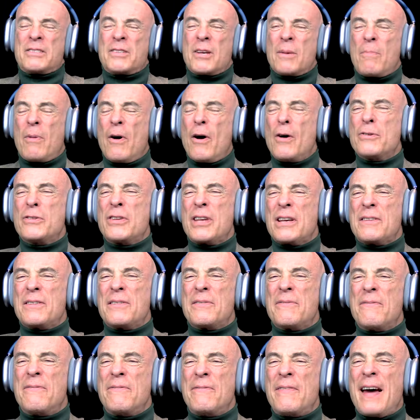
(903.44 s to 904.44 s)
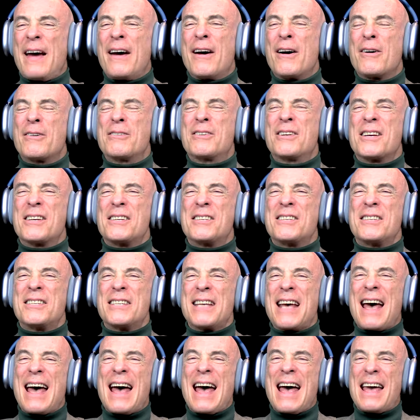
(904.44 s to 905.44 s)
suppose it's fair to
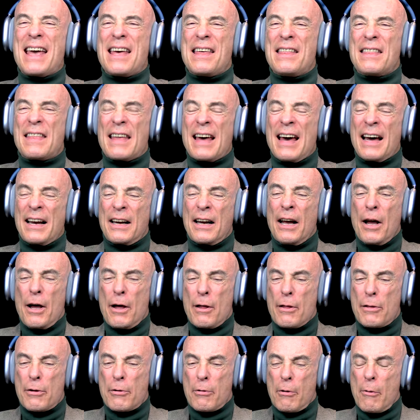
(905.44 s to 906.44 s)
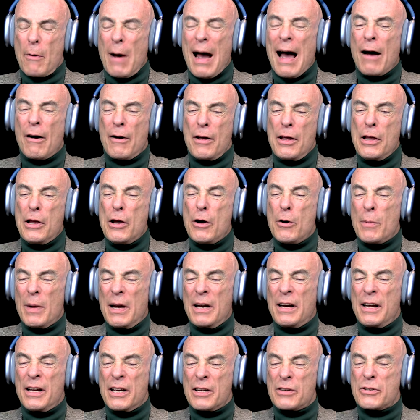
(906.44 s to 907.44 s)
say that throughout
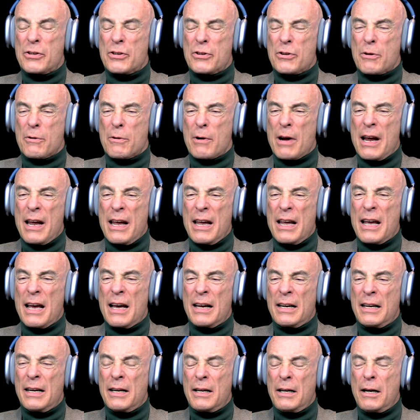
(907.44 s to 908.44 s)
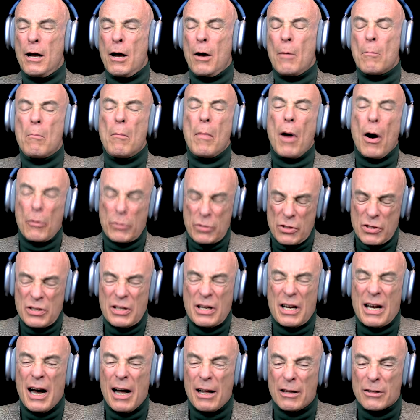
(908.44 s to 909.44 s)
human history and in
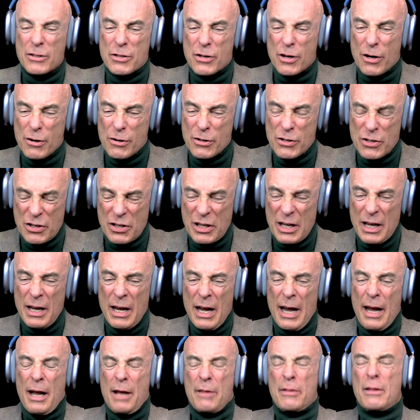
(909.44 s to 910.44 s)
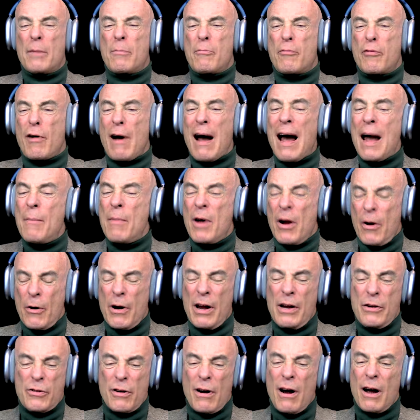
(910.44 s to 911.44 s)
most cultures, the
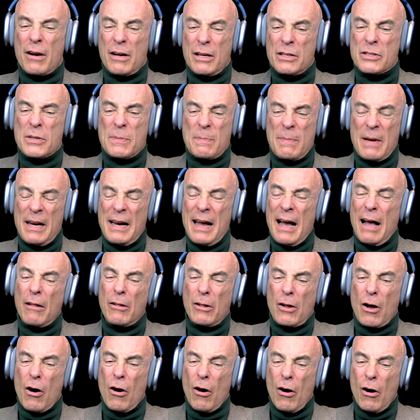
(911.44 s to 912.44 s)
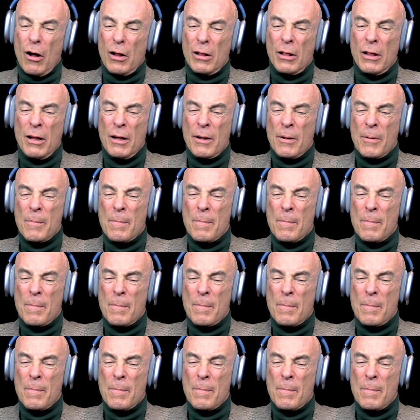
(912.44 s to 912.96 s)
primary drug has been alcohol.